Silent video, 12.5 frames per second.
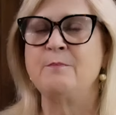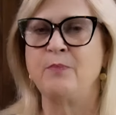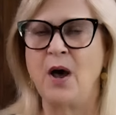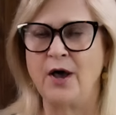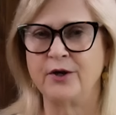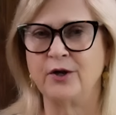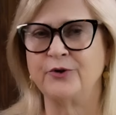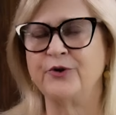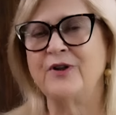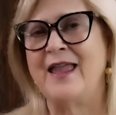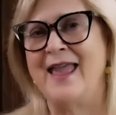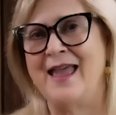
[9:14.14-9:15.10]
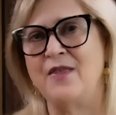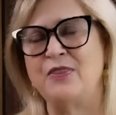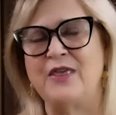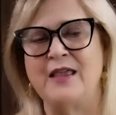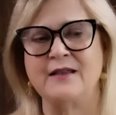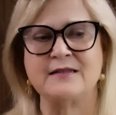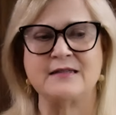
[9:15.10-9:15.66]
bottled or canned
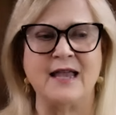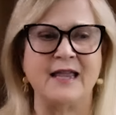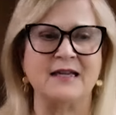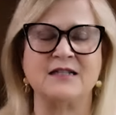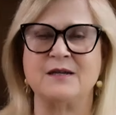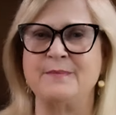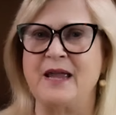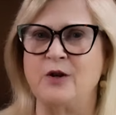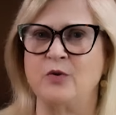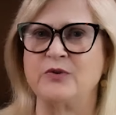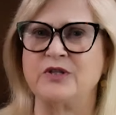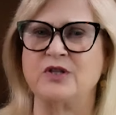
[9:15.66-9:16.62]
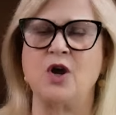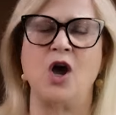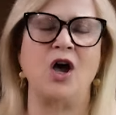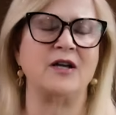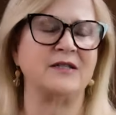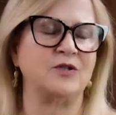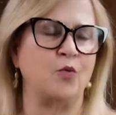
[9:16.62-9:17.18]
things like a tomato
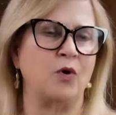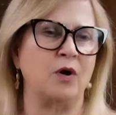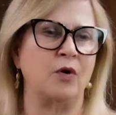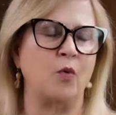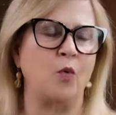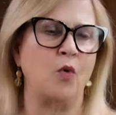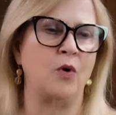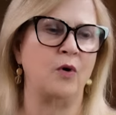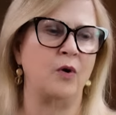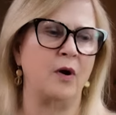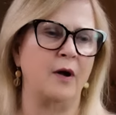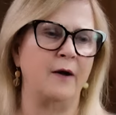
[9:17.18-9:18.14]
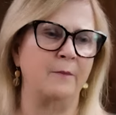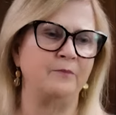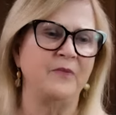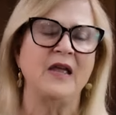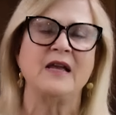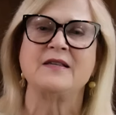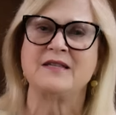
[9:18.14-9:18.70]
sauce or
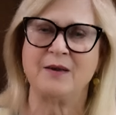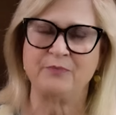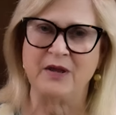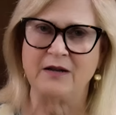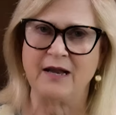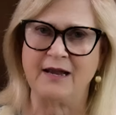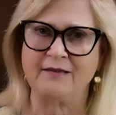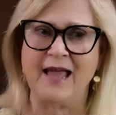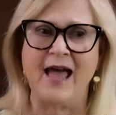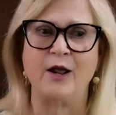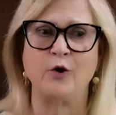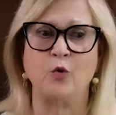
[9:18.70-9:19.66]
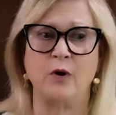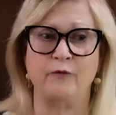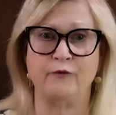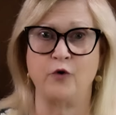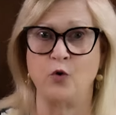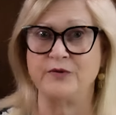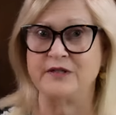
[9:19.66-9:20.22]
something like that, or a
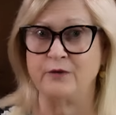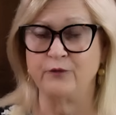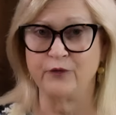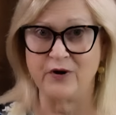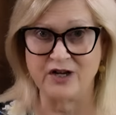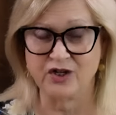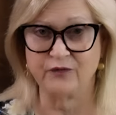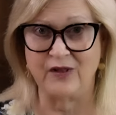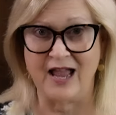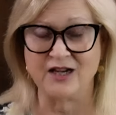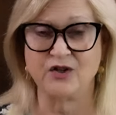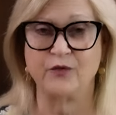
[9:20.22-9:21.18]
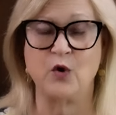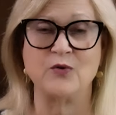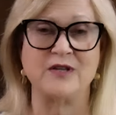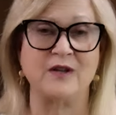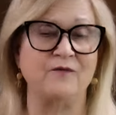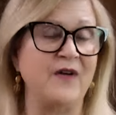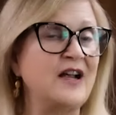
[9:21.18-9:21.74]
frozen, fresh flash
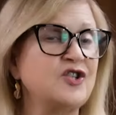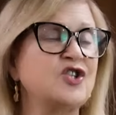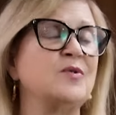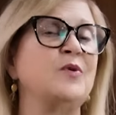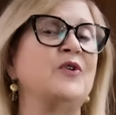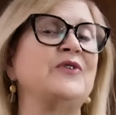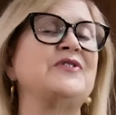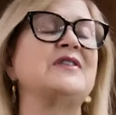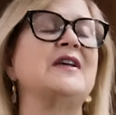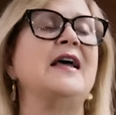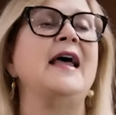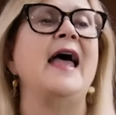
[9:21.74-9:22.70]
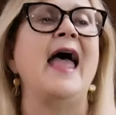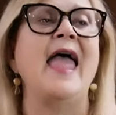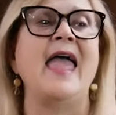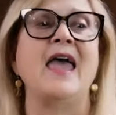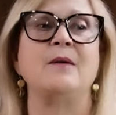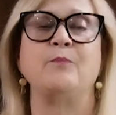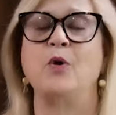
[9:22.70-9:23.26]
frozen vegetables
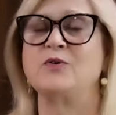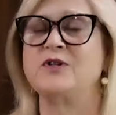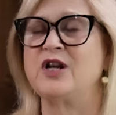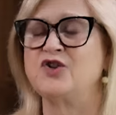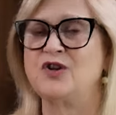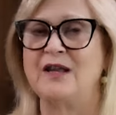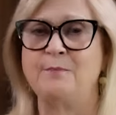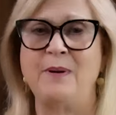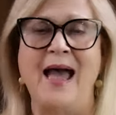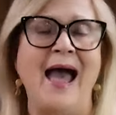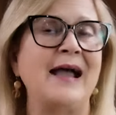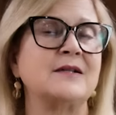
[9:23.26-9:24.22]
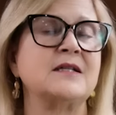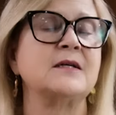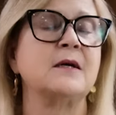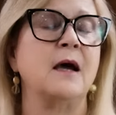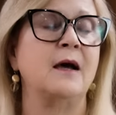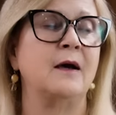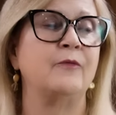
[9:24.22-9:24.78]
and potentially packed
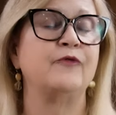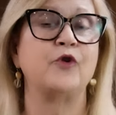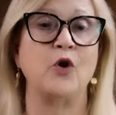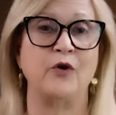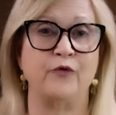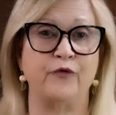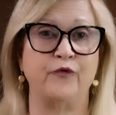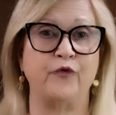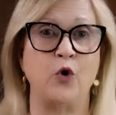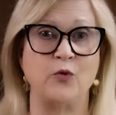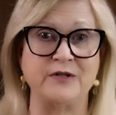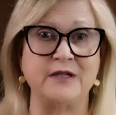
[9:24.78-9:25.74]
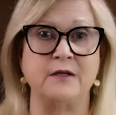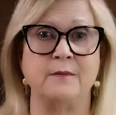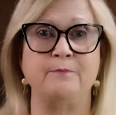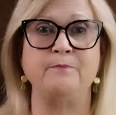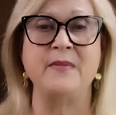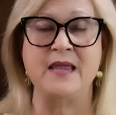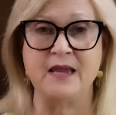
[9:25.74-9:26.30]

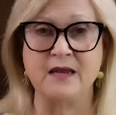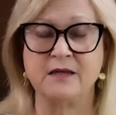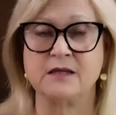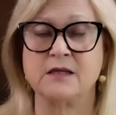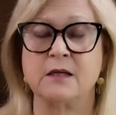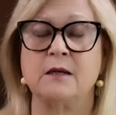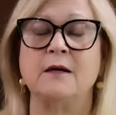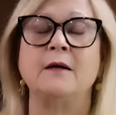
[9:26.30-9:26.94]
frozen meat